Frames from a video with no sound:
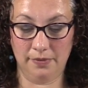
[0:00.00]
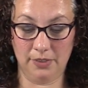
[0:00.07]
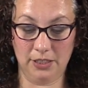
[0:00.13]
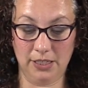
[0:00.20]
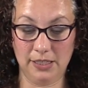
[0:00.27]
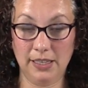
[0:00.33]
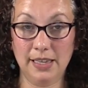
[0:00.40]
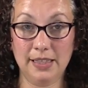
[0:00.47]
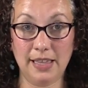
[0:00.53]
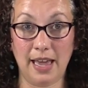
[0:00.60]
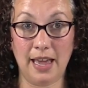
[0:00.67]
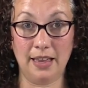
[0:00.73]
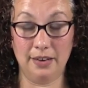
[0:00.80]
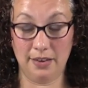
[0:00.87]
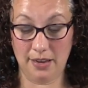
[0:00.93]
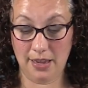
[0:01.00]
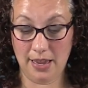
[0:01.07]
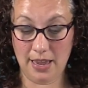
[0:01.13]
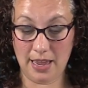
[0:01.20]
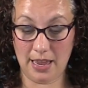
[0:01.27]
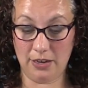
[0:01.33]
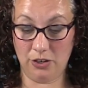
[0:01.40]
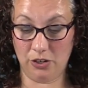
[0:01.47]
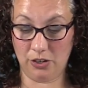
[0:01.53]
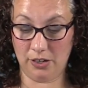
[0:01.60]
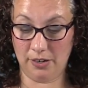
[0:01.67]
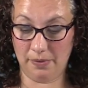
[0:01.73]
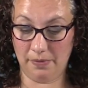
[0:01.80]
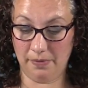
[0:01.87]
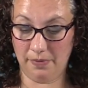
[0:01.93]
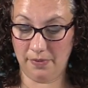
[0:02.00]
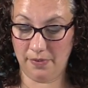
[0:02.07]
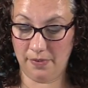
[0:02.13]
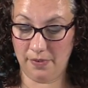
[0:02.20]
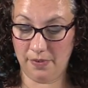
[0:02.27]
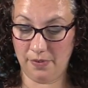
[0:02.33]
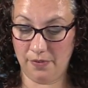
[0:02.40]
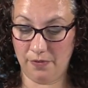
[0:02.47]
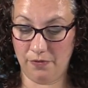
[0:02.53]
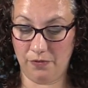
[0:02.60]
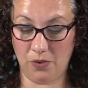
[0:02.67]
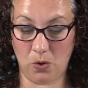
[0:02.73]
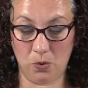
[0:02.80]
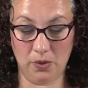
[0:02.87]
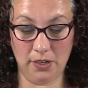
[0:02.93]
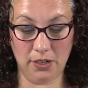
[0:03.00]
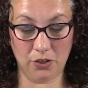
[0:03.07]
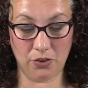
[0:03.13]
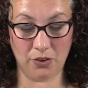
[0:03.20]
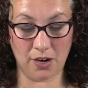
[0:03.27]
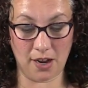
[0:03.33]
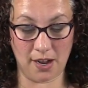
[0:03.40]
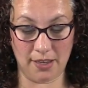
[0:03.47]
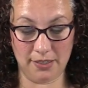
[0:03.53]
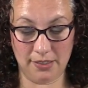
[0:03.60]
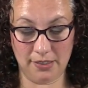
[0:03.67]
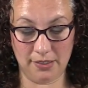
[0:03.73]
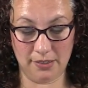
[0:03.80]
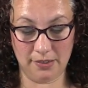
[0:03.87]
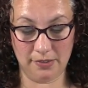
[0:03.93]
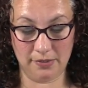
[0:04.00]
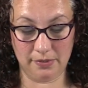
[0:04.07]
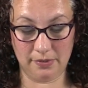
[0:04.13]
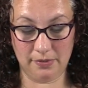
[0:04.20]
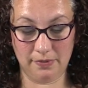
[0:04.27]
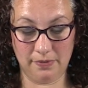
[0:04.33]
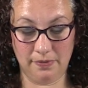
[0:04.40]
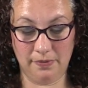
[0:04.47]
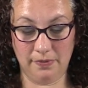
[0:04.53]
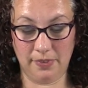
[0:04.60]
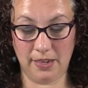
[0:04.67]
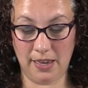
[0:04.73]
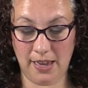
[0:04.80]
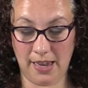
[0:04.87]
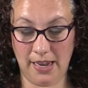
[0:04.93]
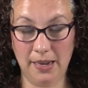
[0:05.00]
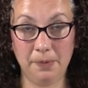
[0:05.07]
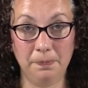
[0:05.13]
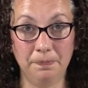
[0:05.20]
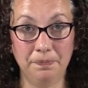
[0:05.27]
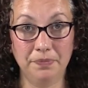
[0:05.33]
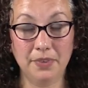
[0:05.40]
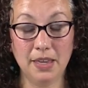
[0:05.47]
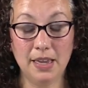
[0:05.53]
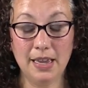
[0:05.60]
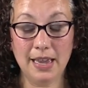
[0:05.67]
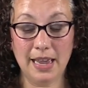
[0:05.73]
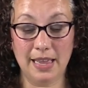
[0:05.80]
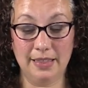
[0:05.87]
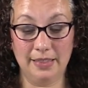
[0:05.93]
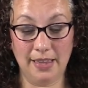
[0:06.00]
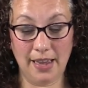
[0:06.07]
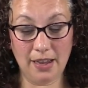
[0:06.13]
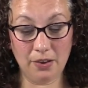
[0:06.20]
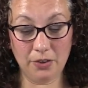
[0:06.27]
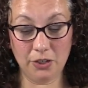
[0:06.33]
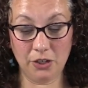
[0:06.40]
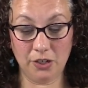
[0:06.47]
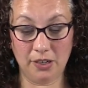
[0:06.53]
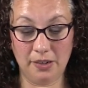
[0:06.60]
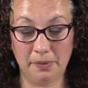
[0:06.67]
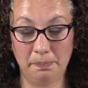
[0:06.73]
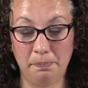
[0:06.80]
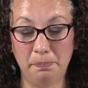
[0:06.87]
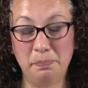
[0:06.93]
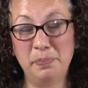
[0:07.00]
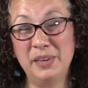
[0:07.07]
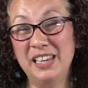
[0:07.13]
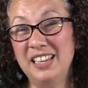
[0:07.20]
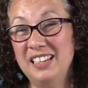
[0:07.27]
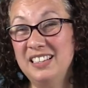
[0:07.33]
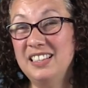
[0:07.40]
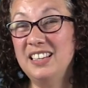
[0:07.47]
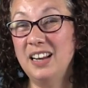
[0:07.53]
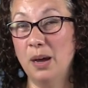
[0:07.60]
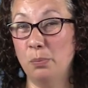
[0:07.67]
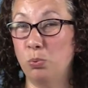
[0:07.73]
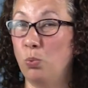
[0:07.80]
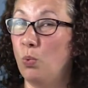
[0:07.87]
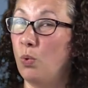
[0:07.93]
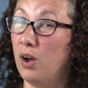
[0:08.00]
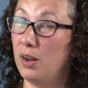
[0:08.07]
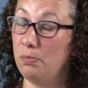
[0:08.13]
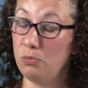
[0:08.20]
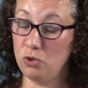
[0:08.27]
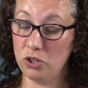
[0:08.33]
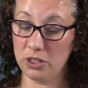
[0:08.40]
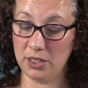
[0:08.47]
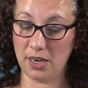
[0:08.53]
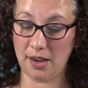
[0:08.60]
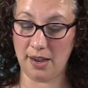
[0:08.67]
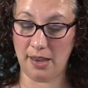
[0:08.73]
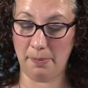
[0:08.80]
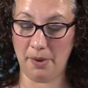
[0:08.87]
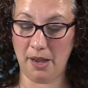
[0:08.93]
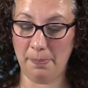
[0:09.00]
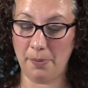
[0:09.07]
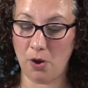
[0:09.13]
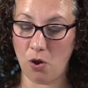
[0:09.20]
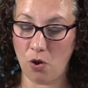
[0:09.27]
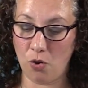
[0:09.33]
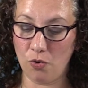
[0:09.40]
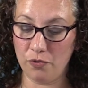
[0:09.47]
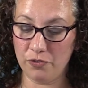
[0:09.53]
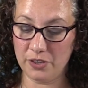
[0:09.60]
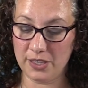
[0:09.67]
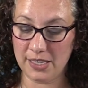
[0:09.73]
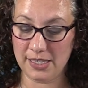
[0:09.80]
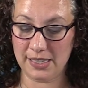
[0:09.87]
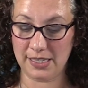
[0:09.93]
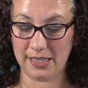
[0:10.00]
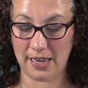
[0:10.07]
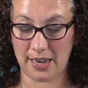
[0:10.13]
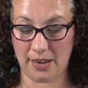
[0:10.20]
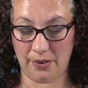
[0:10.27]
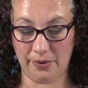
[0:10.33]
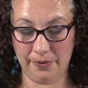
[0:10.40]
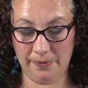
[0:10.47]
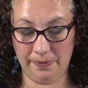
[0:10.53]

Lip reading: Just like that. And you're going to fold it across. Okay, and now you're going to bend it up one more time, up over the sail.